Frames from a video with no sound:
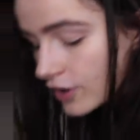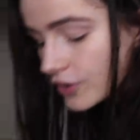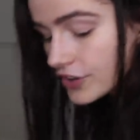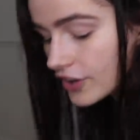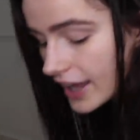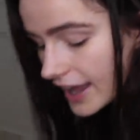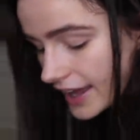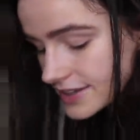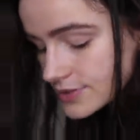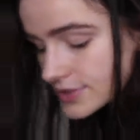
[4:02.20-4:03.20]
on our
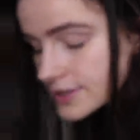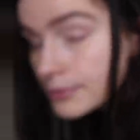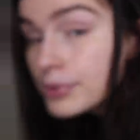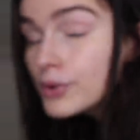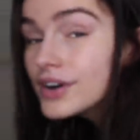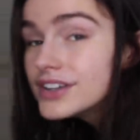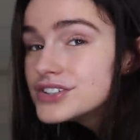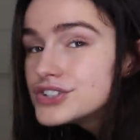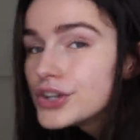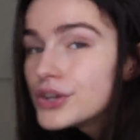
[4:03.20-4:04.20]
hair, so it's
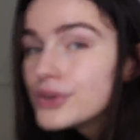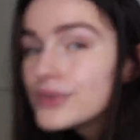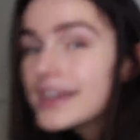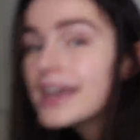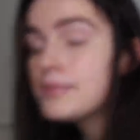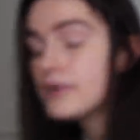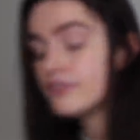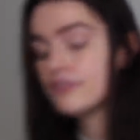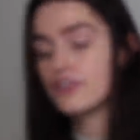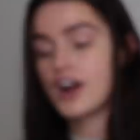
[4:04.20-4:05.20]
important to keep it
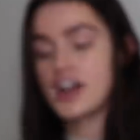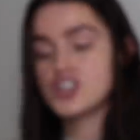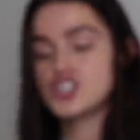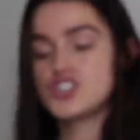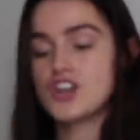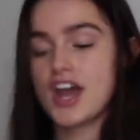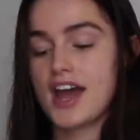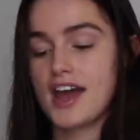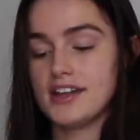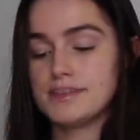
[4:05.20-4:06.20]
fresh
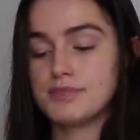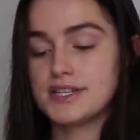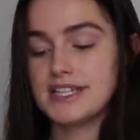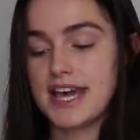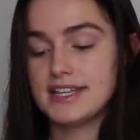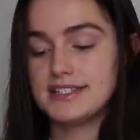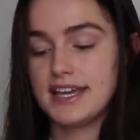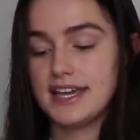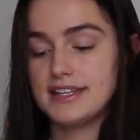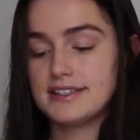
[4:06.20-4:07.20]
and
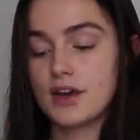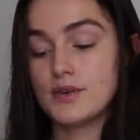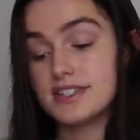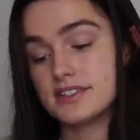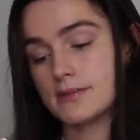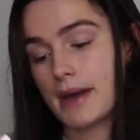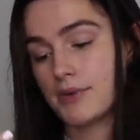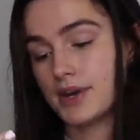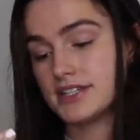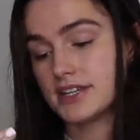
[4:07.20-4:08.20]
protected. Oh, it says on the back
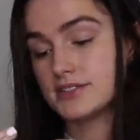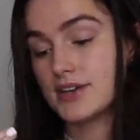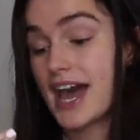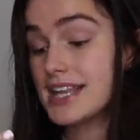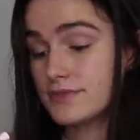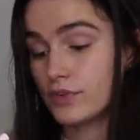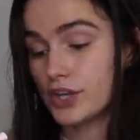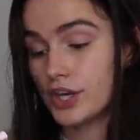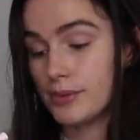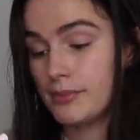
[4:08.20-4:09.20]
what it does. So it adds
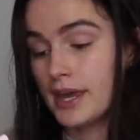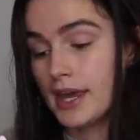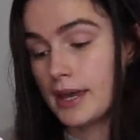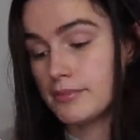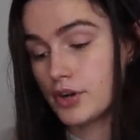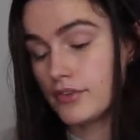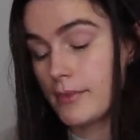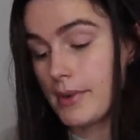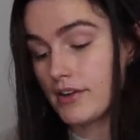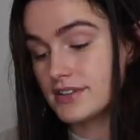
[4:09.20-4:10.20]
volume, improve
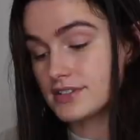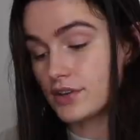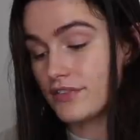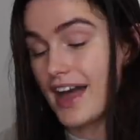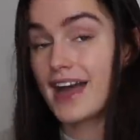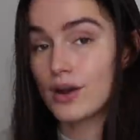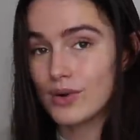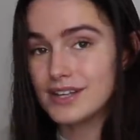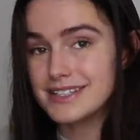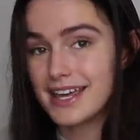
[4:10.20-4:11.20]
appearance of hair
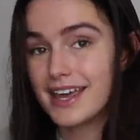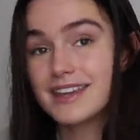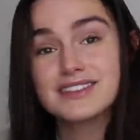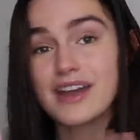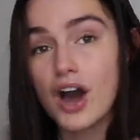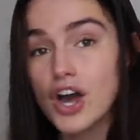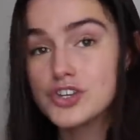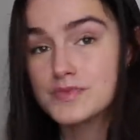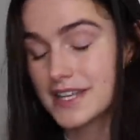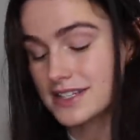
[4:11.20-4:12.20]
quality, so that one
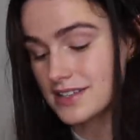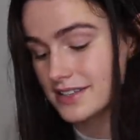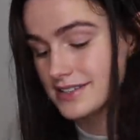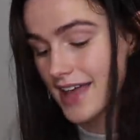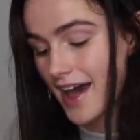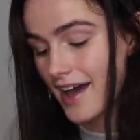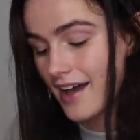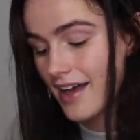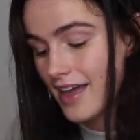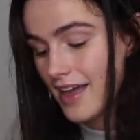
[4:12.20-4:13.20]
hundred percent does that.